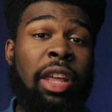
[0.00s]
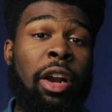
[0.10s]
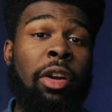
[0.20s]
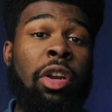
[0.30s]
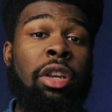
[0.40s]

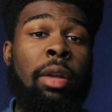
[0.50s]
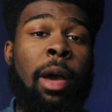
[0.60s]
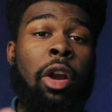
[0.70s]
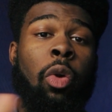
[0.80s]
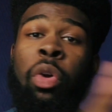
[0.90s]
there no
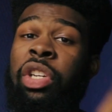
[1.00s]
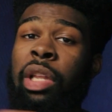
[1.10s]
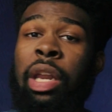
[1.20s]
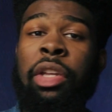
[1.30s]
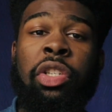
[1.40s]
matter which
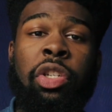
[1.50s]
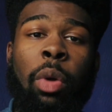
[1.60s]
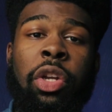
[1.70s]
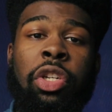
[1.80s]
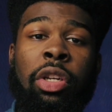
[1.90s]
lighting
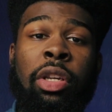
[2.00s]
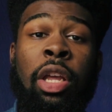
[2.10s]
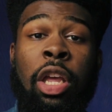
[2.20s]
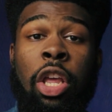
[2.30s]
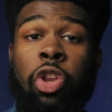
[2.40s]
situation
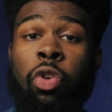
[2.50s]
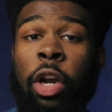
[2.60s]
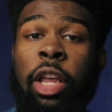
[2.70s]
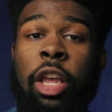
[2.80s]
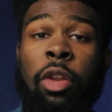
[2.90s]
you
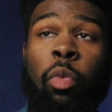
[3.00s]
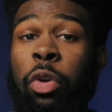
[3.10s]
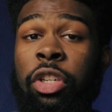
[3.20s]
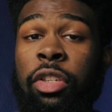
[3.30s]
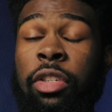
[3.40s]
are in,
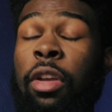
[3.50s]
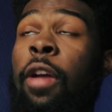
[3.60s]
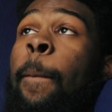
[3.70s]
which is